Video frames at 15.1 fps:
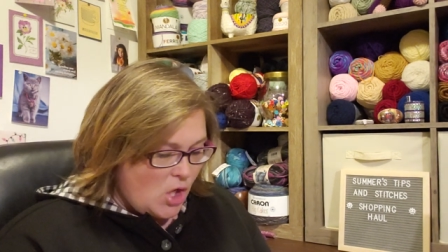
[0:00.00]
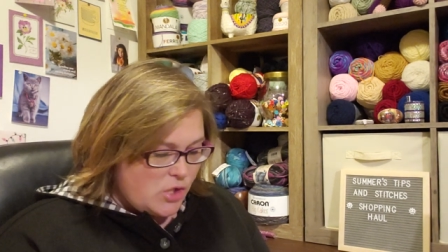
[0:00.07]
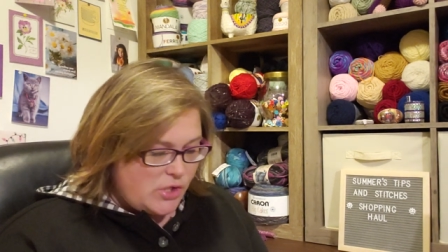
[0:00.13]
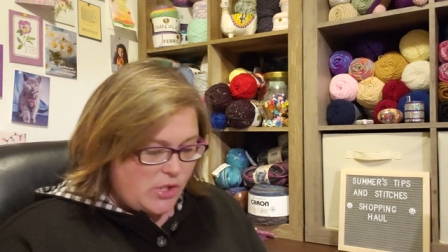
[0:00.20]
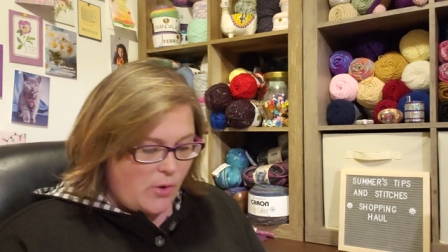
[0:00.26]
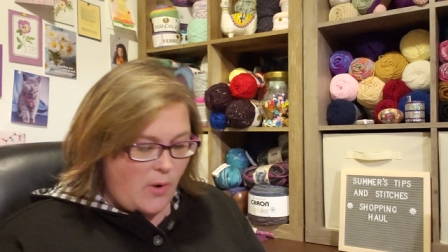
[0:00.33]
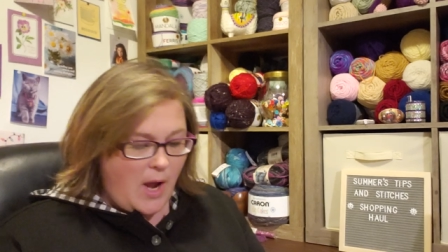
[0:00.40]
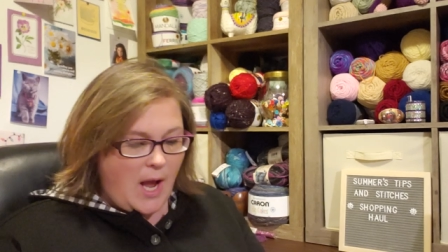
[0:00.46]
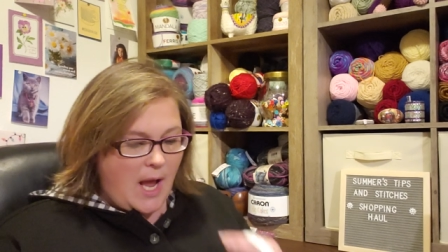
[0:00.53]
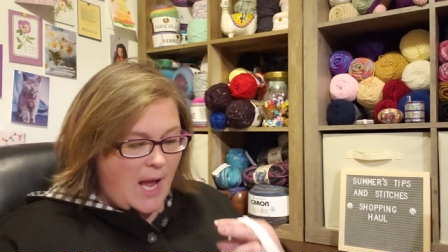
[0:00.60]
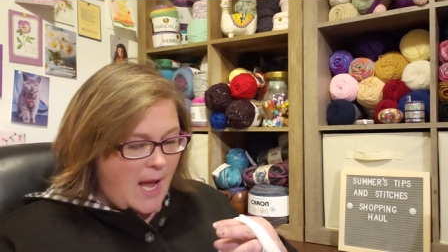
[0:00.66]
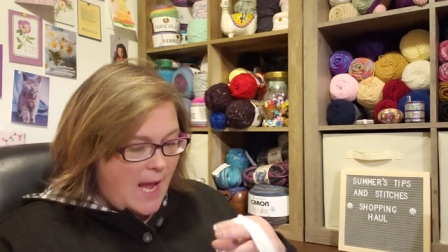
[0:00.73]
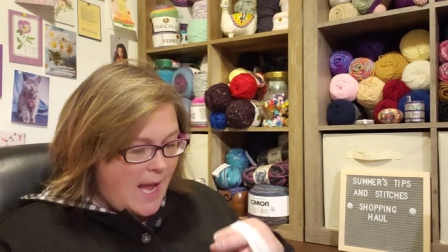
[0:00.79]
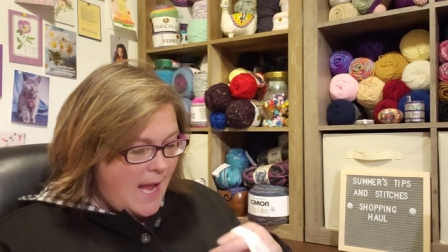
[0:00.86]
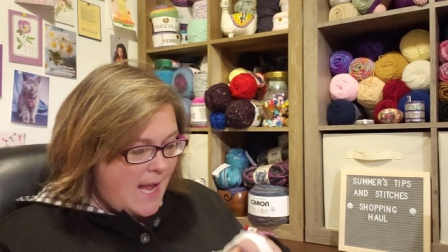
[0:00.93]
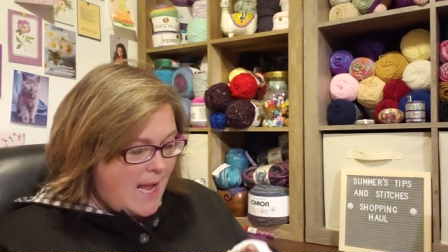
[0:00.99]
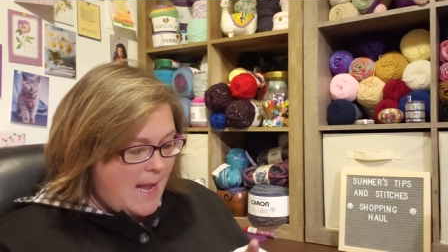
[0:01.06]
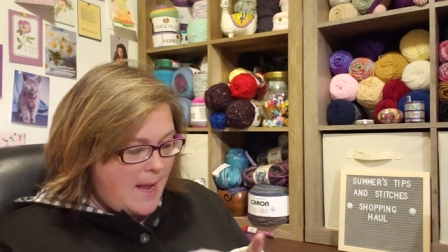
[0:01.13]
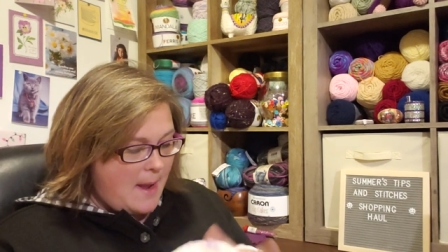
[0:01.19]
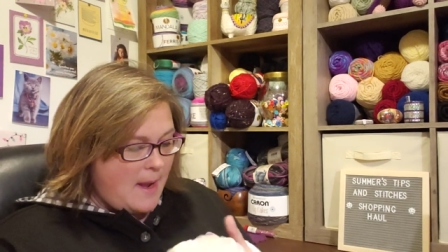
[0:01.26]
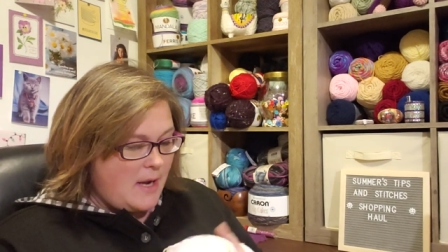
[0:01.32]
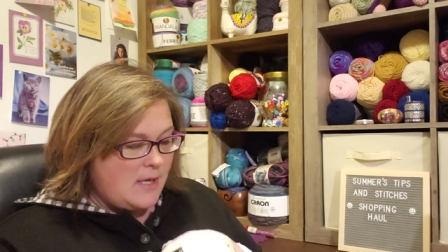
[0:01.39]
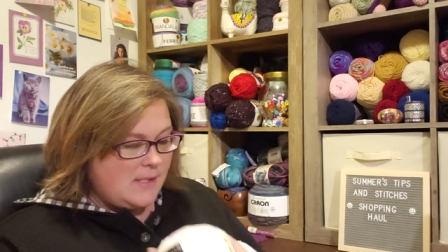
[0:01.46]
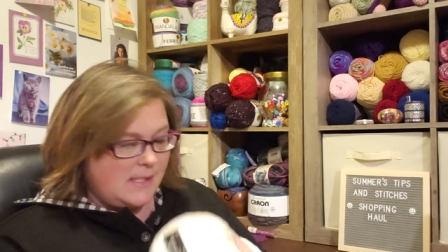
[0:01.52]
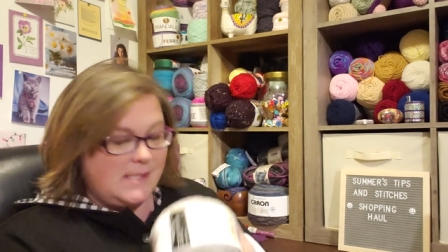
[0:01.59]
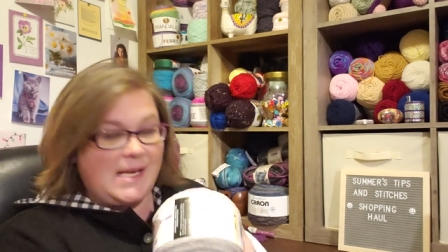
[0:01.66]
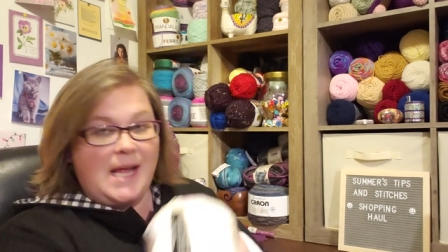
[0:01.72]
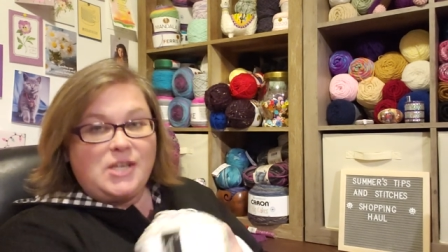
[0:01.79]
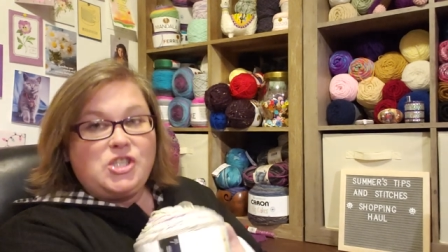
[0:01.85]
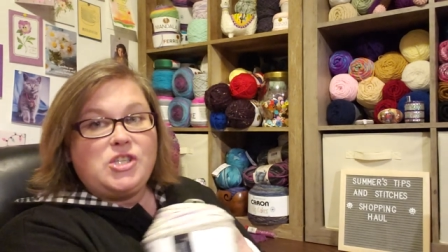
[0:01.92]
So I
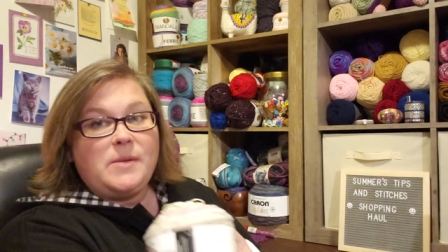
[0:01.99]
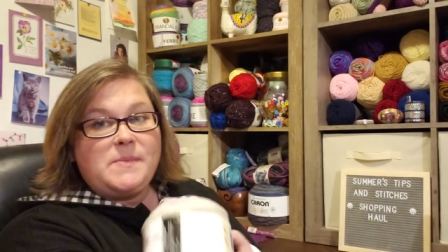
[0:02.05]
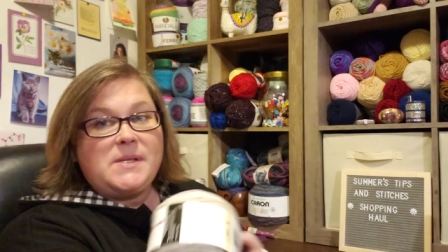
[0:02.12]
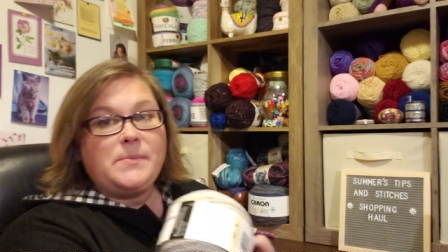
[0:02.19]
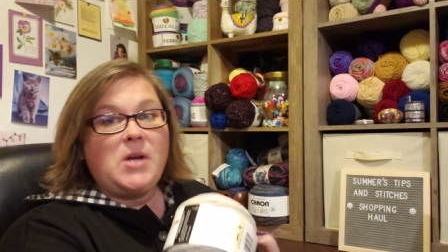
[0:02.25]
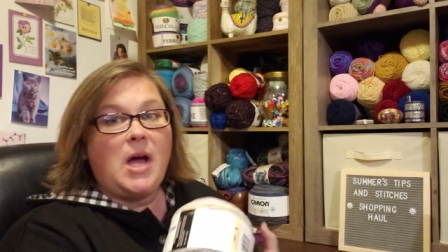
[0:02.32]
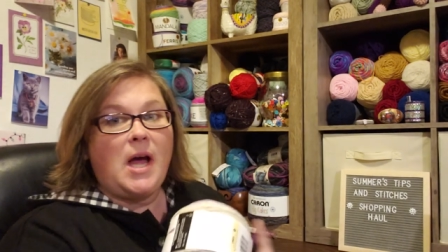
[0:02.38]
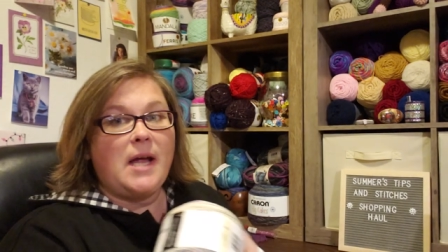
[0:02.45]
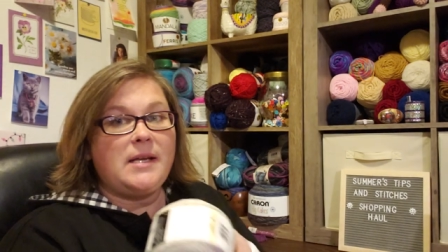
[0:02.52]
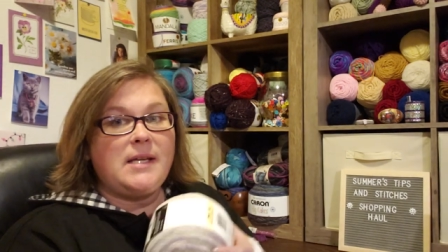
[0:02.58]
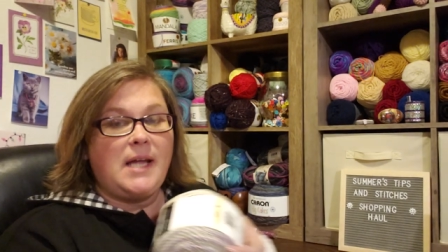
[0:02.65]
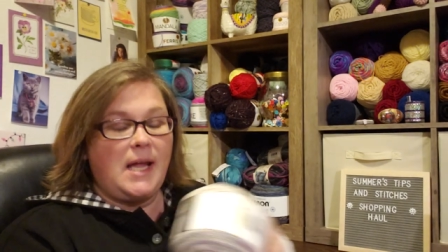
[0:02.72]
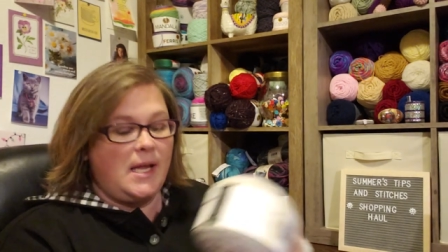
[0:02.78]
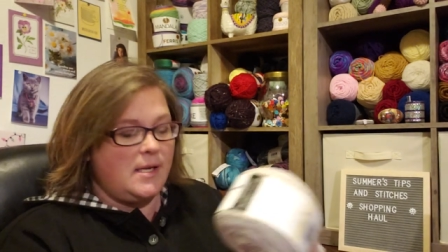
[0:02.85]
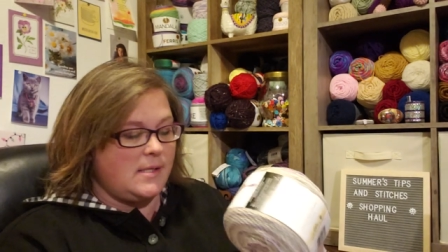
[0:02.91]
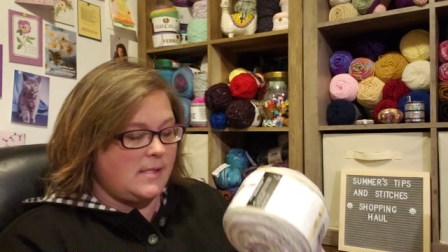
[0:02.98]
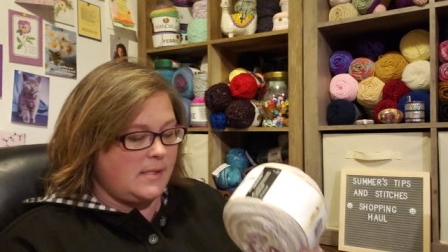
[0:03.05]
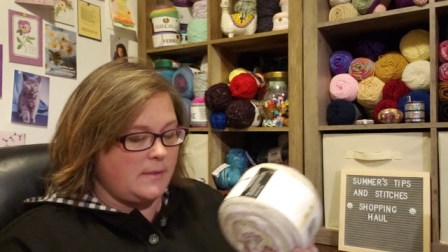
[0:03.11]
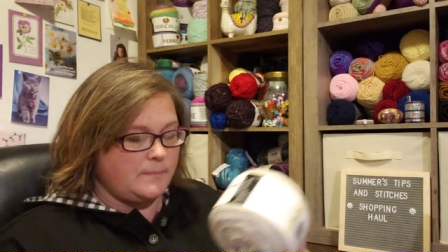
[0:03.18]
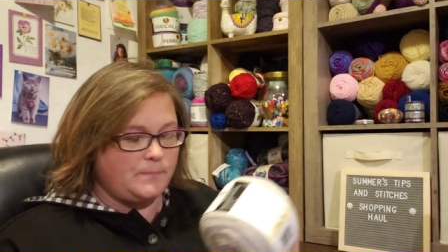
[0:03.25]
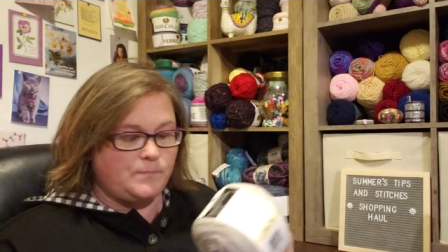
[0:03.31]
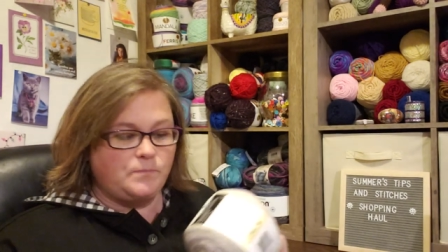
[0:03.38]
snatched up some cotton cakes.